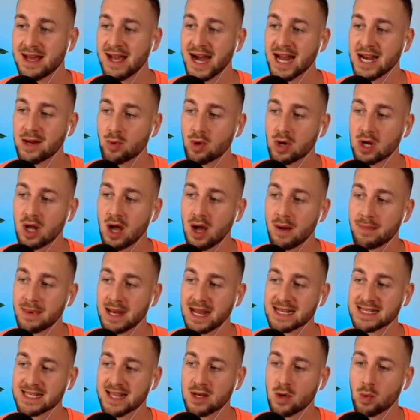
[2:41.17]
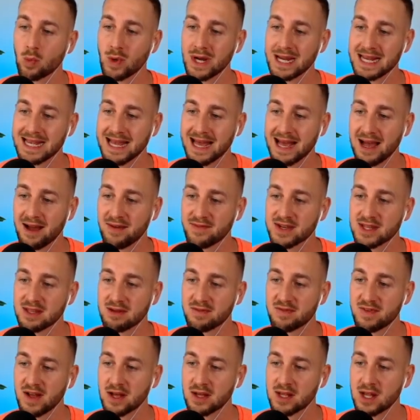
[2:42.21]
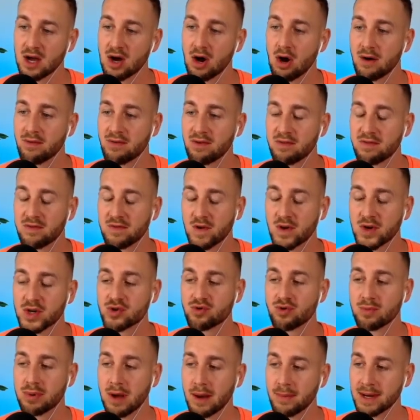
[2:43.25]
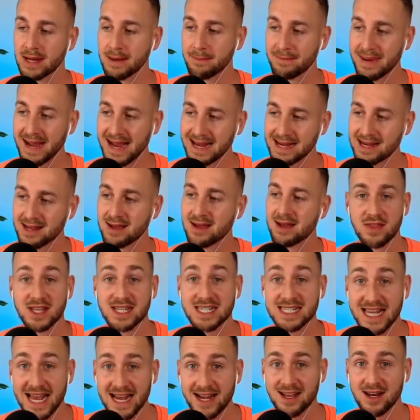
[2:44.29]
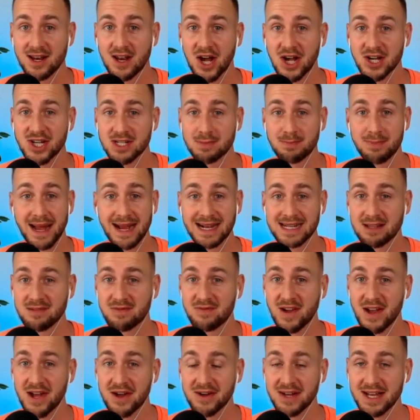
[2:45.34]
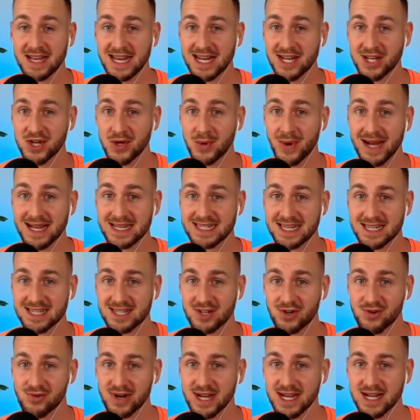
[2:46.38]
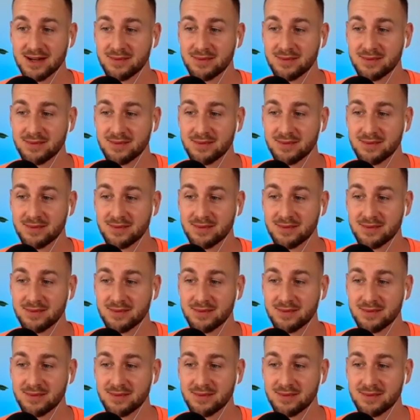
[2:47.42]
and it will come less than a week after the failure of First Republic Bank, the second largest bank to fail in US history.